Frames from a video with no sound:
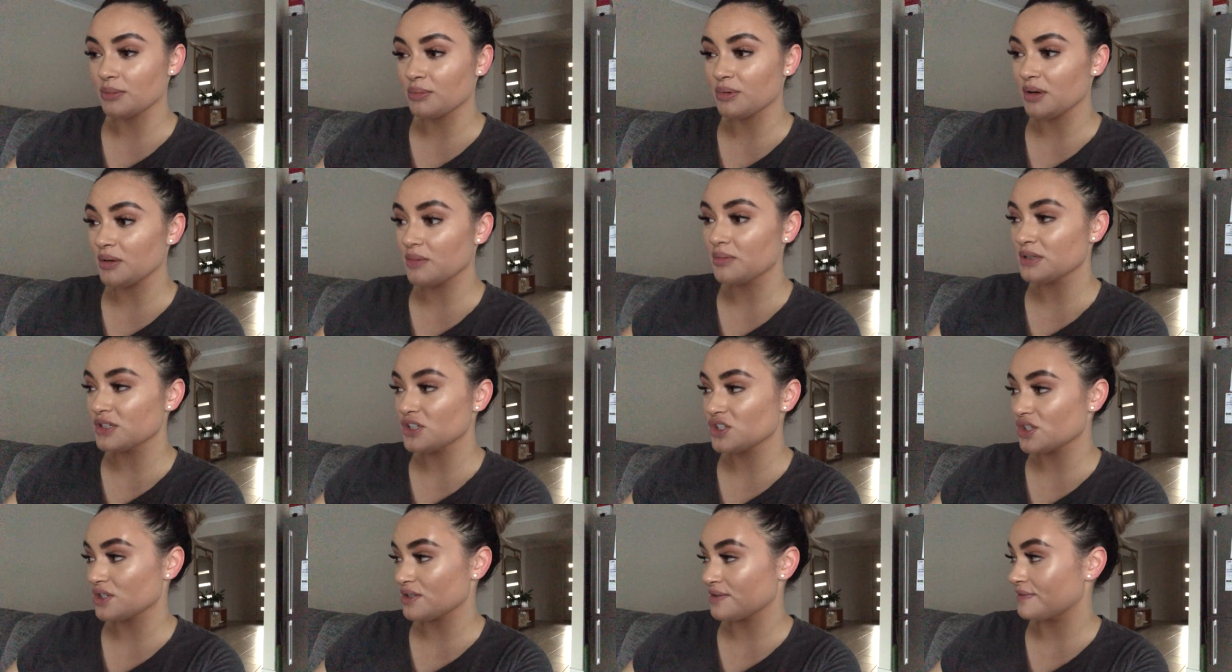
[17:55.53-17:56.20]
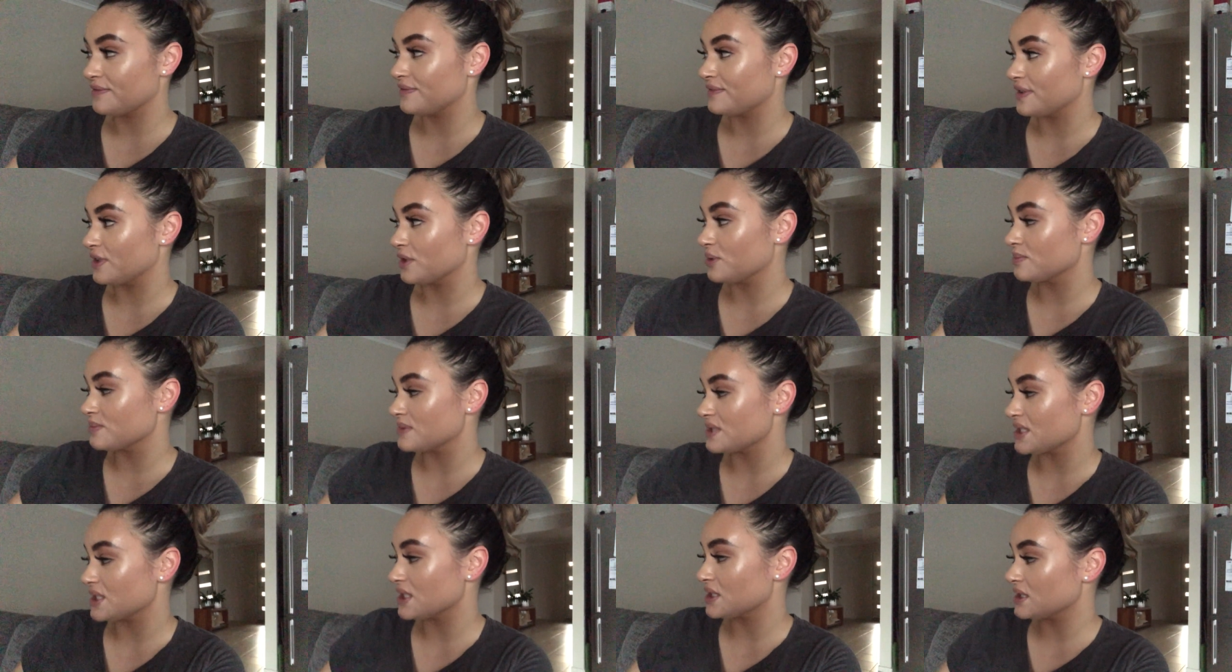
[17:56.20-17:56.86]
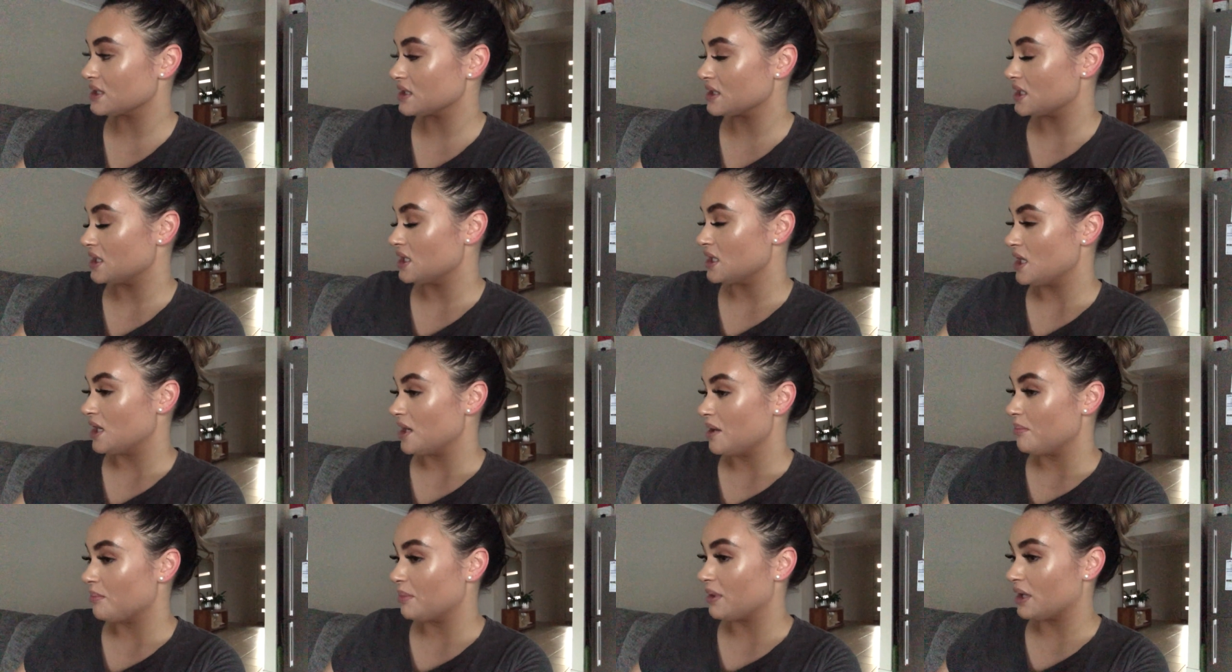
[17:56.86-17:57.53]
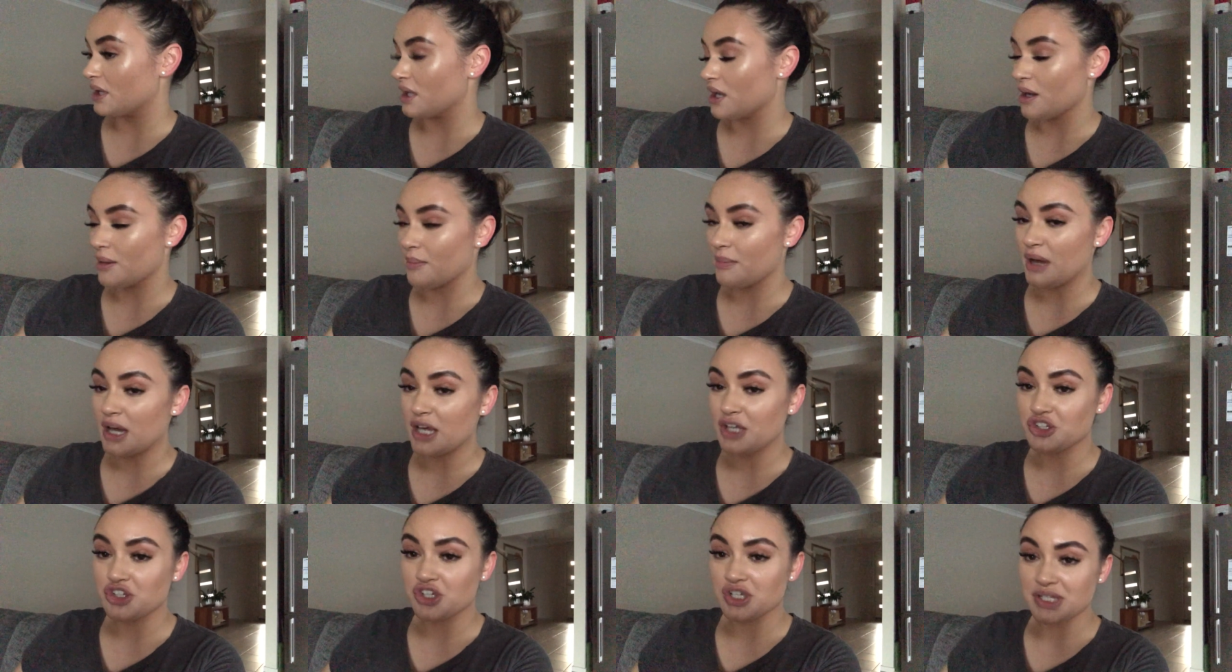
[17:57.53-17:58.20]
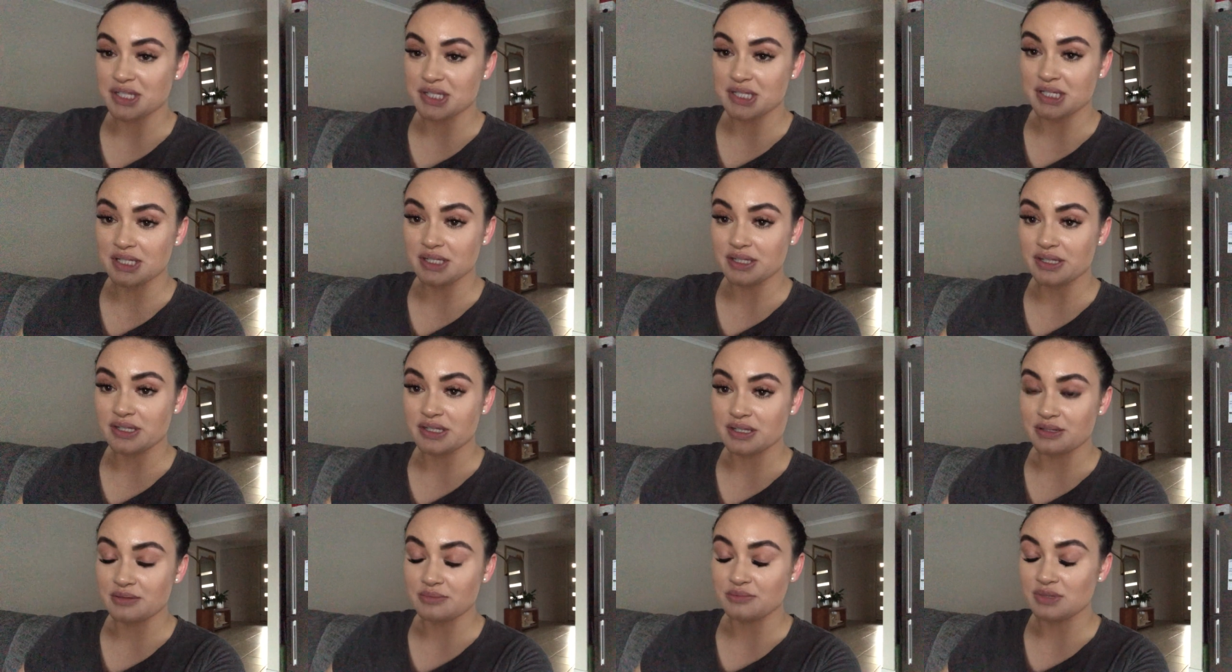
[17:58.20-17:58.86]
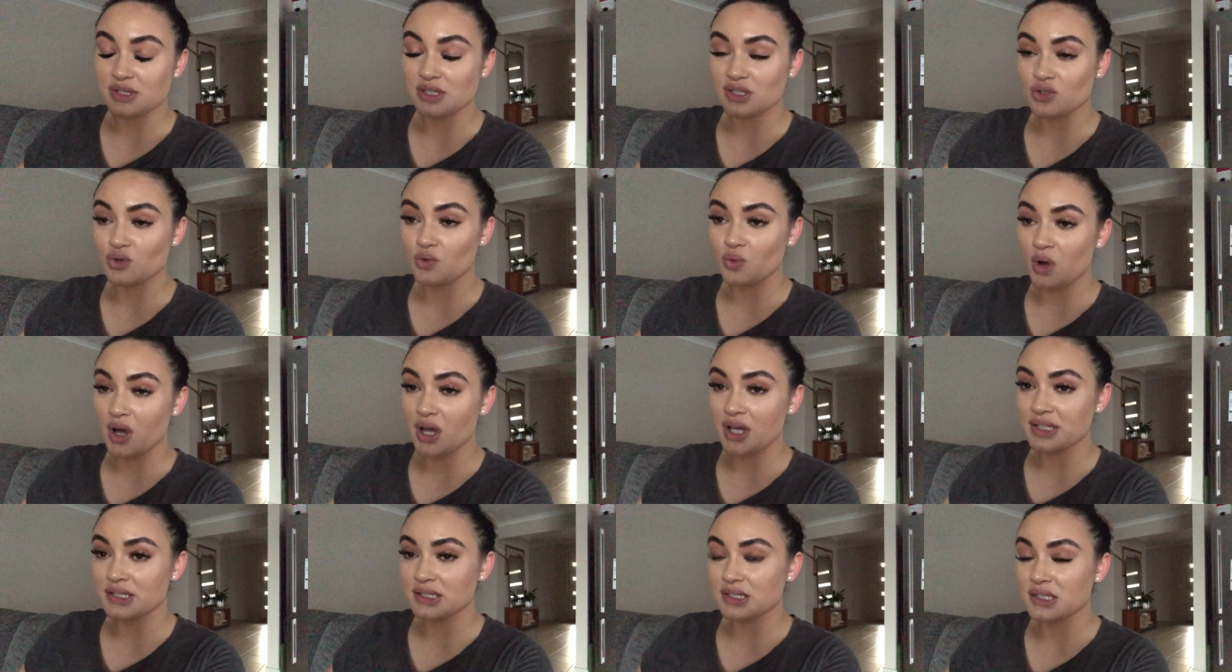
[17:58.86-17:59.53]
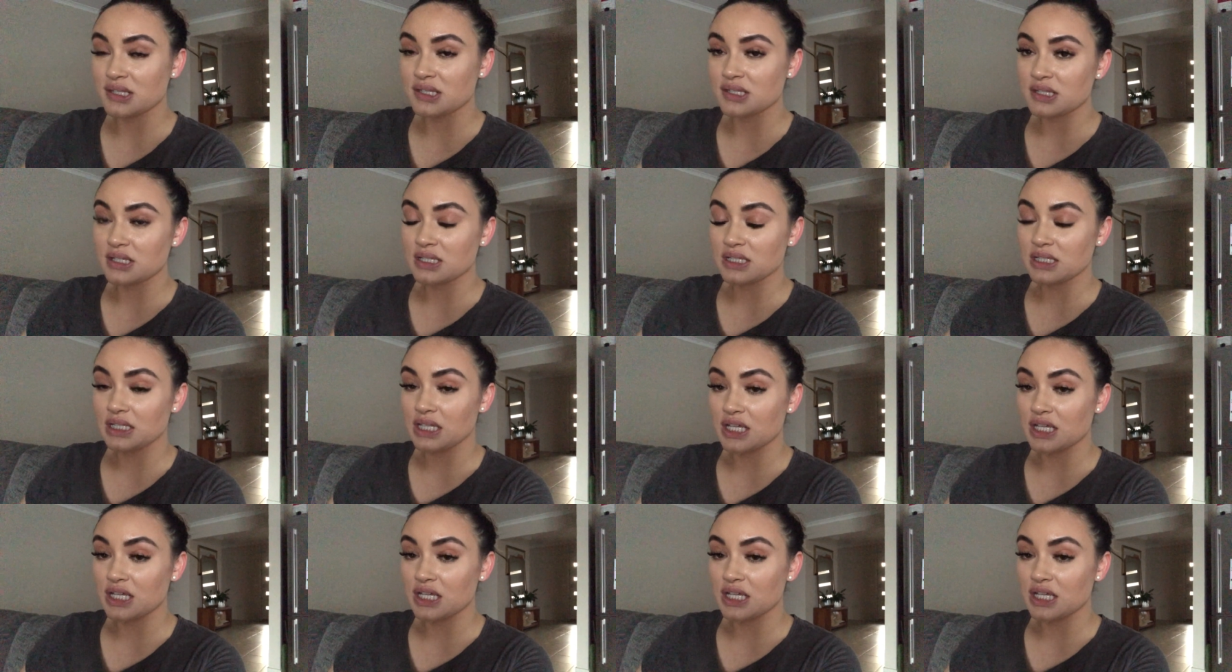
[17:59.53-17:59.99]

I probably should have filmed it, but um, I just did some squats,